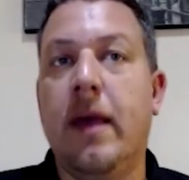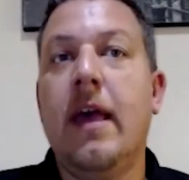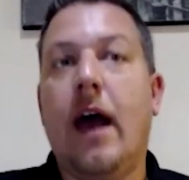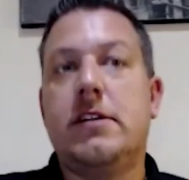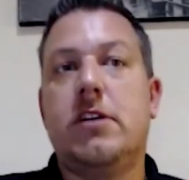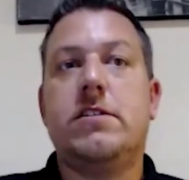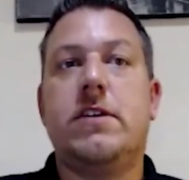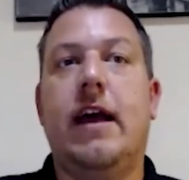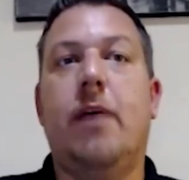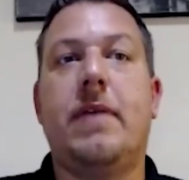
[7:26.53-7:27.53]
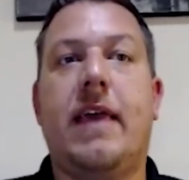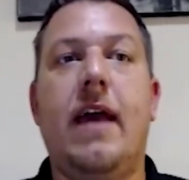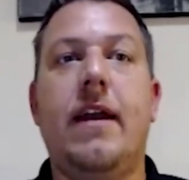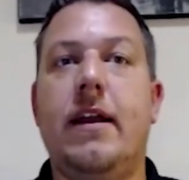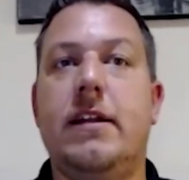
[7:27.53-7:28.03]
And it's also going to help the
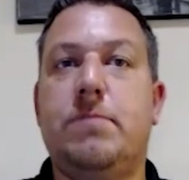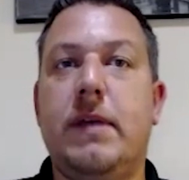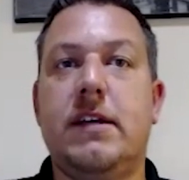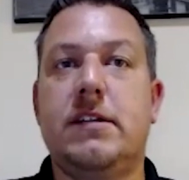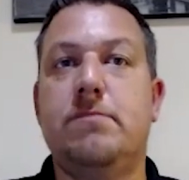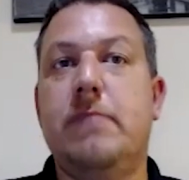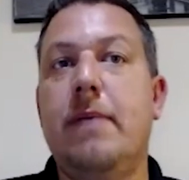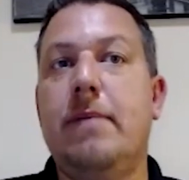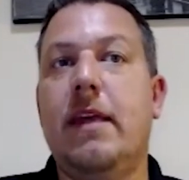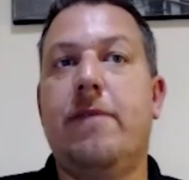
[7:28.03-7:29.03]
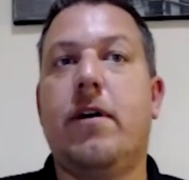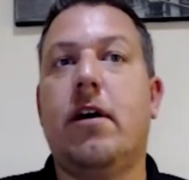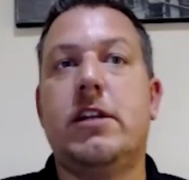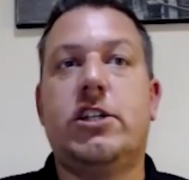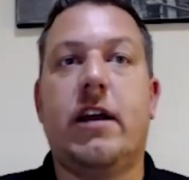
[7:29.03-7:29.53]
candidates because maybe they forgot
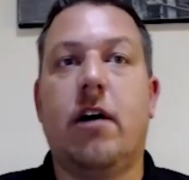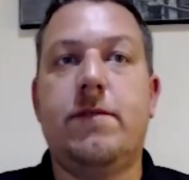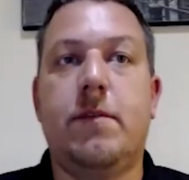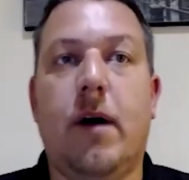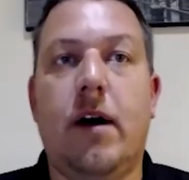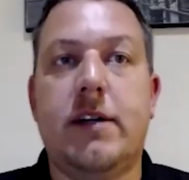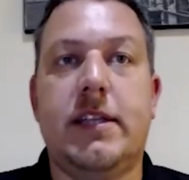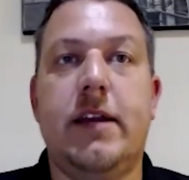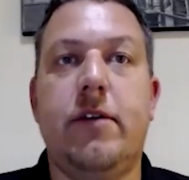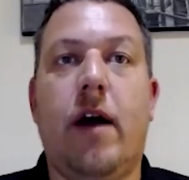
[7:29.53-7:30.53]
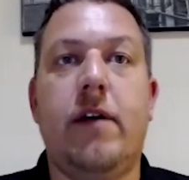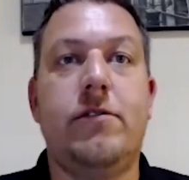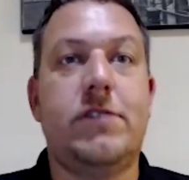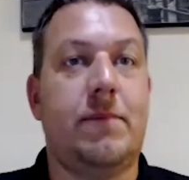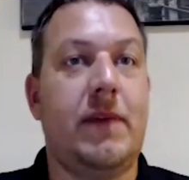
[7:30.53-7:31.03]
to check off a box that they know how to
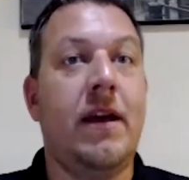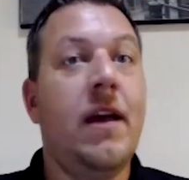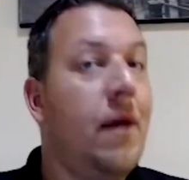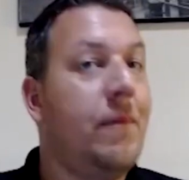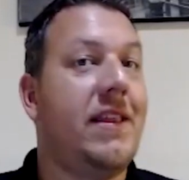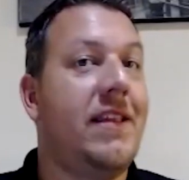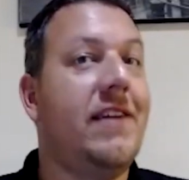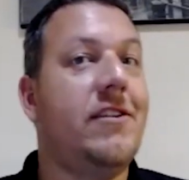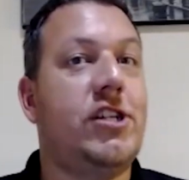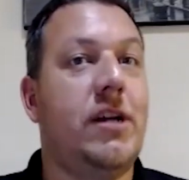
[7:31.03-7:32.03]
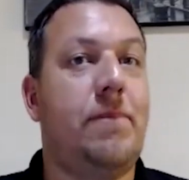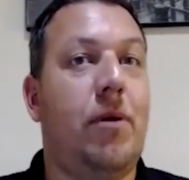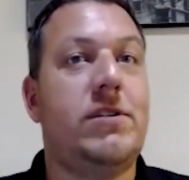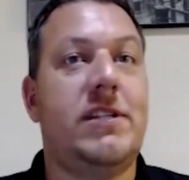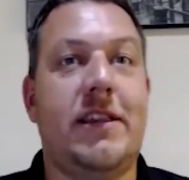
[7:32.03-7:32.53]
do something, but the dealership
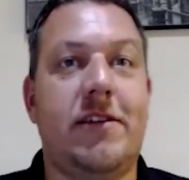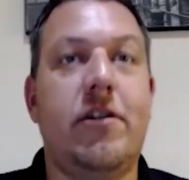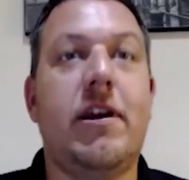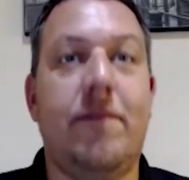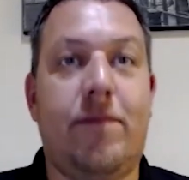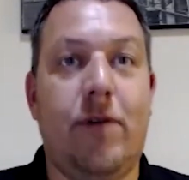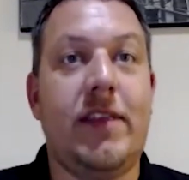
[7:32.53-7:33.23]
posted that they're looking for it.